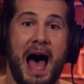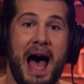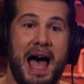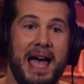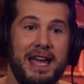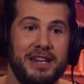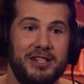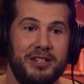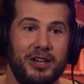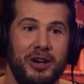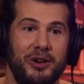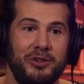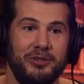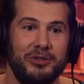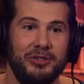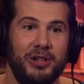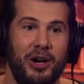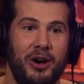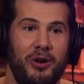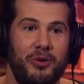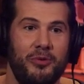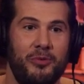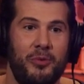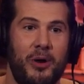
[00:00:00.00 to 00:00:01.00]
I don't
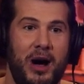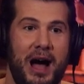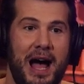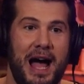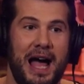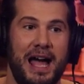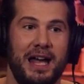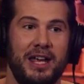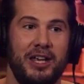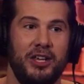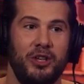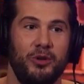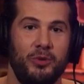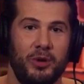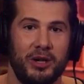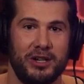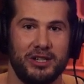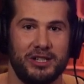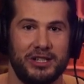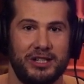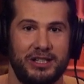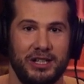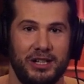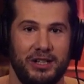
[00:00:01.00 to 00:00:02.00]
know why you
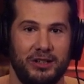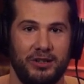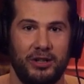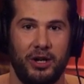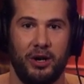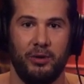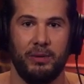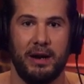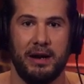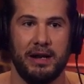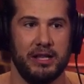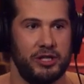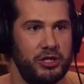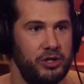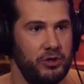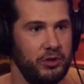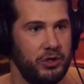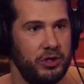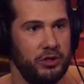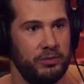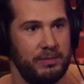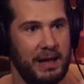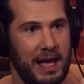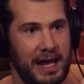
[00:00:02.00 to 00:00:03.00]
are still around. Is Too
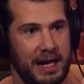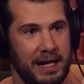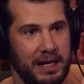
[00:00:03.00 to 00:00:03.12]
Cute Man